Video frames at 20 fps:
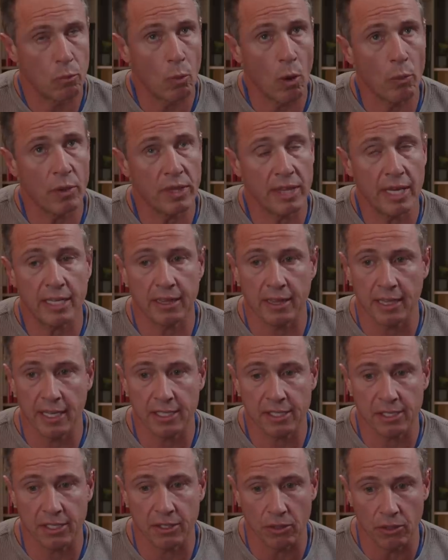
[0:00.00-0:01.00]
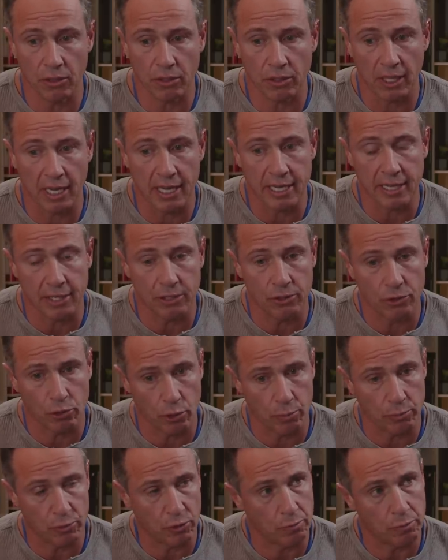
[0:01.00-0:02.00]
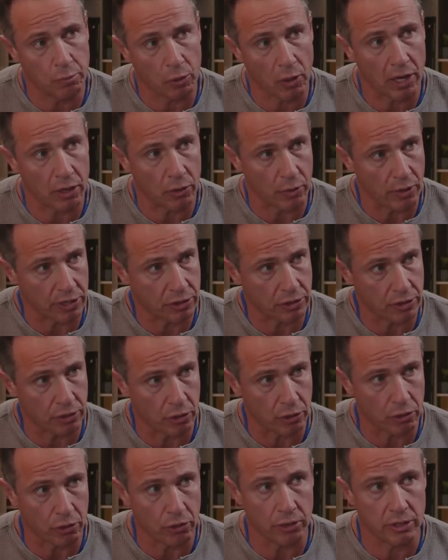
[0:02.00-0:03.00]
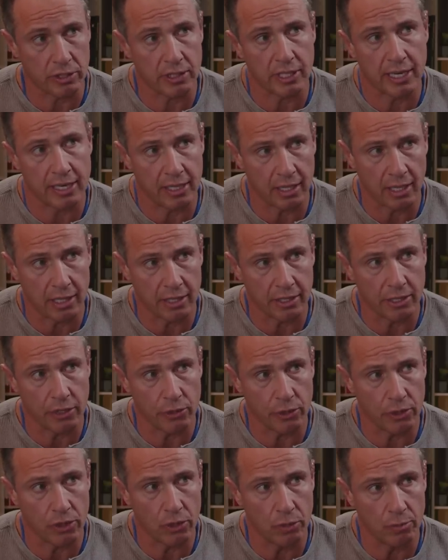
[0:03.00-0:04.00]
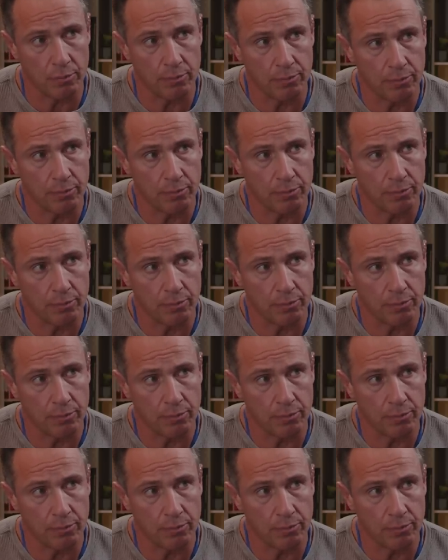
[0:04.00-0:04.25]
What would that lesson look like in terms of progress in our current dialogue here at home?